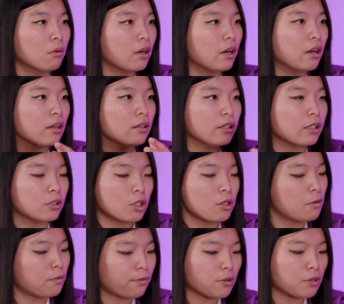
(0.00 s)

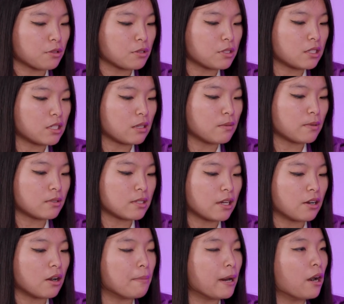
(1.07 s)
go further into
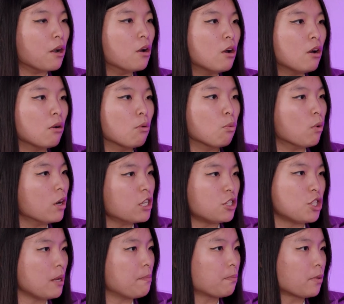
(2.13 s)
detail about what
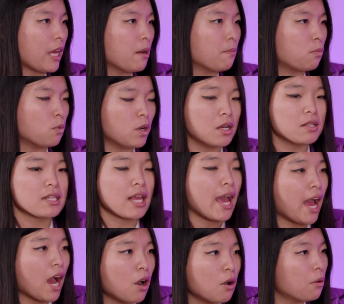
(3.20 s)
jump camp was,
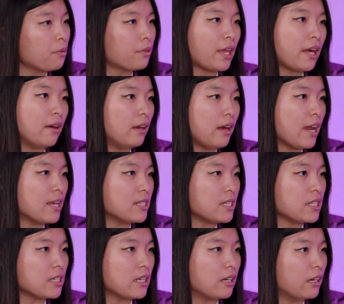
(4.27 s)
how the
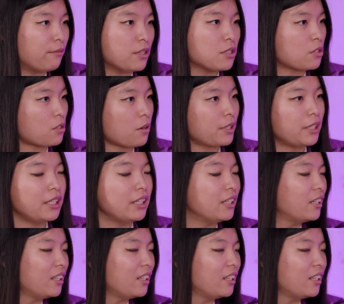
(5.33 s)
idea of it started?